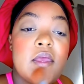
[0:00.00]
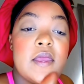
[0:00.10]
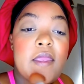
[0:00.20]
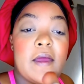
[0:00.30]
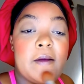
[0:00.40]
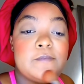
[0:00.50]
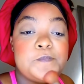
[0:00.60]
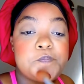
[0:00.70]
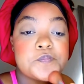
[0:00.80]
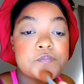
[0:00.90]
yeah,
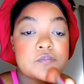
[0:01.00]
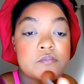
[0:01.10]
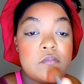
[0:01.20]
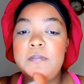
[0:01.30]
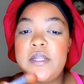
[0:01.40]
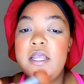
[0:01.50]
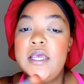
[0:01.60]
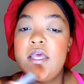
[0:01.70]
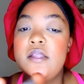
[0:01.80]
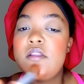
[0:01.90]
but
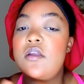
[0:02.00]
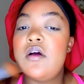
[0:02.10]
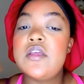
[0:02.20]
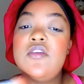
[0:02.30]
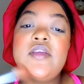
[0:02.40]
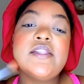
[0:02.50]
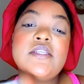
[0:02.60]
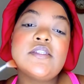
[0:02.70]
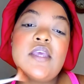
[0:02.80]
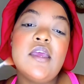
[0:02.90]
the longer you're in
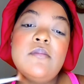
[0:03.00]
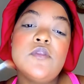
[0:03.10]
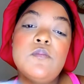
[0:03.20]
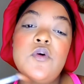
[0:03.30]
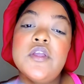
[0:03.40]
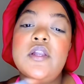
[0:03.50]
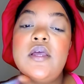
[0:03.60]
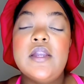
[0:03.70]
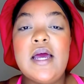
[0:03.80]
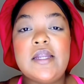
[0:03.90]
this game, the more you
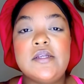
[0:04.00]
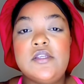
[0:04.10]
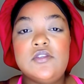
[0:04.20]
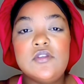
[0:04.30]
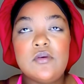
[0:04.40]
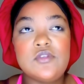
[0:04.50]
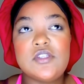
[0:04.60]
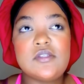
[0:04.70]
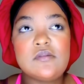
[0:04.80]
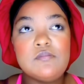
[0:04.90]
learn how to, you know,
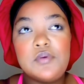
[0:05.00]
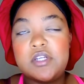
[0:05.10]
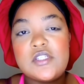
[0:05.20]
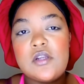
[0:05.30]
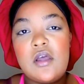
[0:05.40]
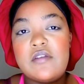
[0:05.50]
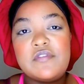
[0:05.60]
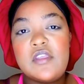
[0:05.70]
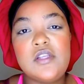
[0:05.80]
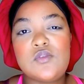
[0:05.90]
just brush a lot of
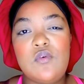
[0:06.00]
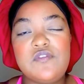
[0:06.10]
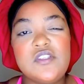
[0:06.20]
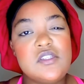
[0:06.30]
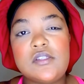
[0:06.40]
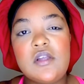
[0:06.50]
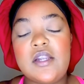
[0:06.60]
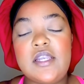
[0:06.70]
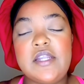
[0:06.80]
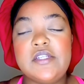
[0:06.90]
things off and just not
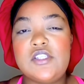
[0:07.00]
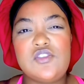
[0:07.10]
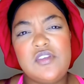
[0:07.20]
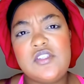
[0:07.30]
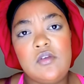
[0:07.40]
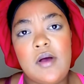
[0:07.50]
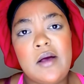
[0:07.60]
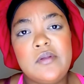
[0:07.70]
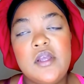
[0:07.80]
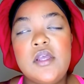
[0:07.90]
let it stress you
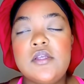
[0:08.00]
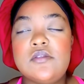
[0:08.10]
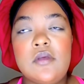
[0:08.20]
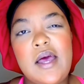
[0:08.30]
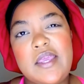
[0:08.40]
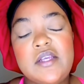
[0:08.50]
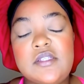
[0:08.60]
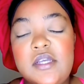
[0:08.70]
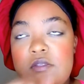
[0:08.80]
out. So I guess that's